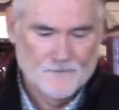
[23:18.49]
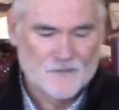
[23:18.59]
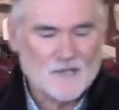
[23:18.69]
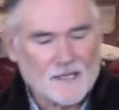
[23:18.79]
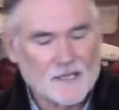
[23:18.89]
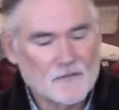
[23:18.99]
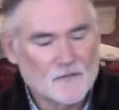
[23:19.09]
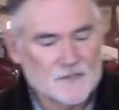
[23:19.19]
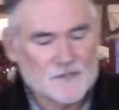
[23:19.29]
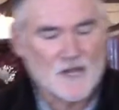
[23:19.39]
Second,
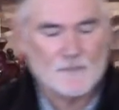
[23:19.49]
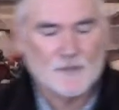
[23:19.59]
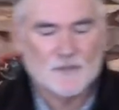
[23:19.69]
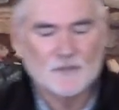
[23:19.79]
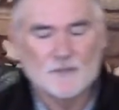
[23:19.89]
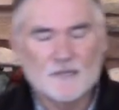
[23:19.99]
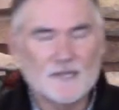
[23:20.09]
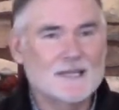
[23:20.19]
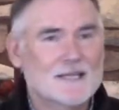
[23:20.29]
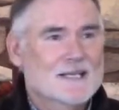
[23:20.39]
there's an
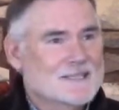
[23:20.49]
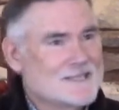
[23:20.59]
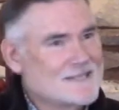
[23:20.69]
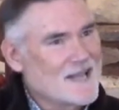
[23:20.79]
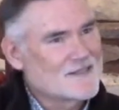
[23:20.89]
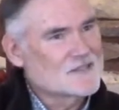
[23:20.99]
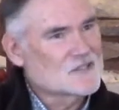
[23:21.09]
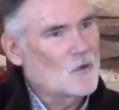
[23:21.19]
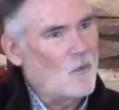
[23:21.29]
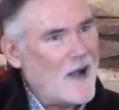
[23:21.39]
opportunity to take
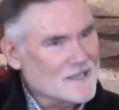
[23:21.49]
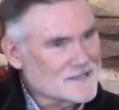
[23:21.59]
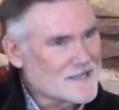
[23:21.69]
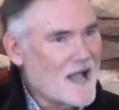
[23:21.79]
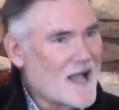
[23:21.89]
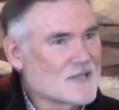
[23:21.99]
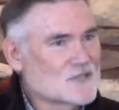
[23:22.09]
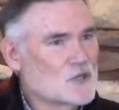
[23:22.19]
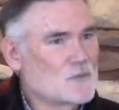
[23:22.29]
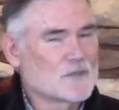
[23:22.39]
this
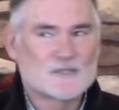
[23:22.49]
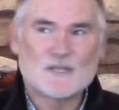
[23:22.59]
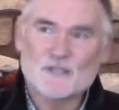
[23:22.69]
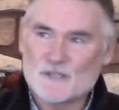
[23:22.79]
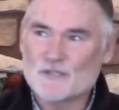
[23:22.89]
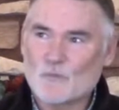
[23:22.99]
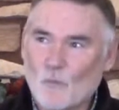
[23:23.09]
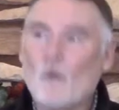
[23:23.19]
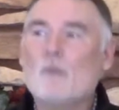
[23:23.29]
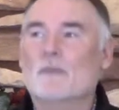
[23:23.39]
quasi-superstitious
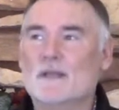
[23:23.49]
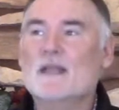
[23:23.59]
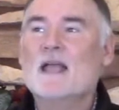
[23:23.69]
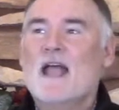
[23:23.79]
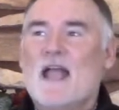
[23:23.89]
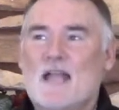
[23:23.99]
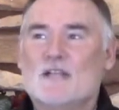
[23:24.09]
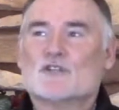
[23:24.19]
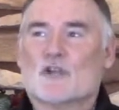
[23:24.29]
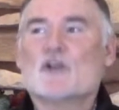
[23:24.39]
woman
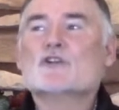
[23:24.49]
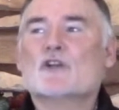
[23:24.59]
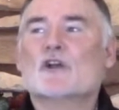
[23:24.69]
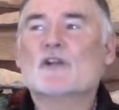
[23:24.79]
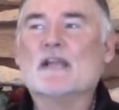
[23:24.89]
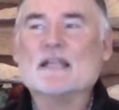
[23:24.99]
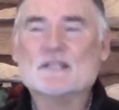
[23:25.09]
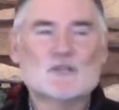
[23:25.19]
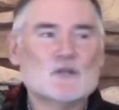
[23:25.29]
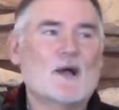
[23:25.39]
and turn her
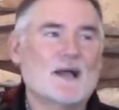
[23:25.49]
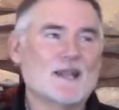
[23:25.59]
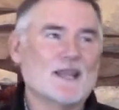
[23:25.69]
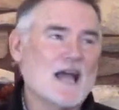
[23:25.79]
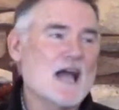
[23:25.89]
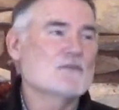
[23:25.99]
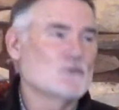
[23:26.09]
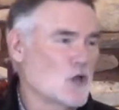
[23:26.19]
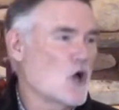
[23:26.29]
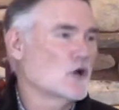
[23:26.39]
into a
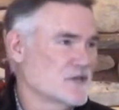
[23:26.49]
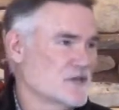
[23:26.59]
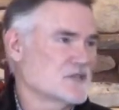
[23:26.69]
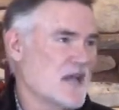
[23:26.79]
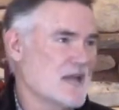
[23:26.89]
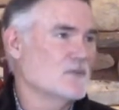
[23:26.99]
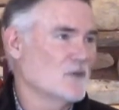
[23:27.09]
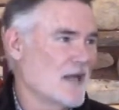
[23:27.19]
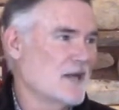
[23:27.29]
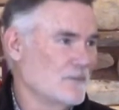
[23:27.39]
lifelong
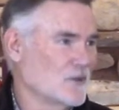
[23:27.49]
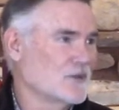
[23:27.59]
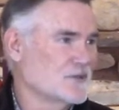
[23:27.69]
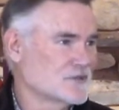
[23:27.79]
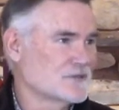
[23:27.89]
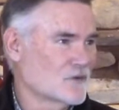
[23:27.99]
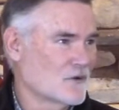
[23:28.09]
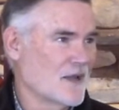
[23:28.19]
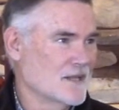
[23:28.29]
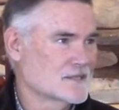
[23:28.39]
disciple and apprentice of
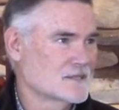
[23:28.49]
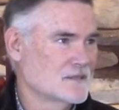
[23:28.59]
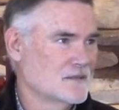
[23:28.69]
Christ.